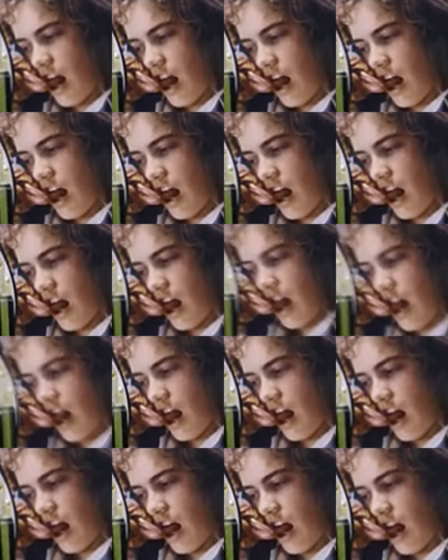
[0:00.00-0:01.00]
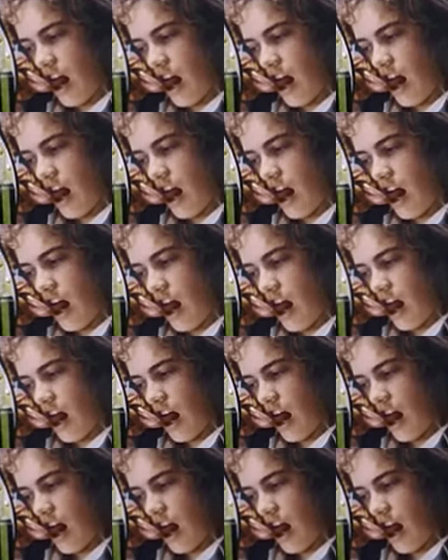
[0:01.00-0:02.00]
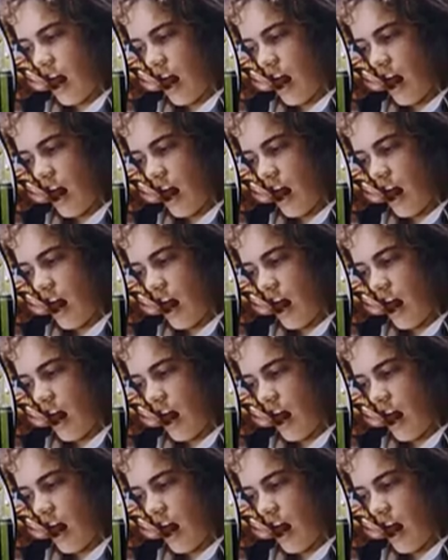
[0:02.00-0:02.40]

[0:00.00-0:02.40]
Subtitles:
No words are spoken by the person on screen.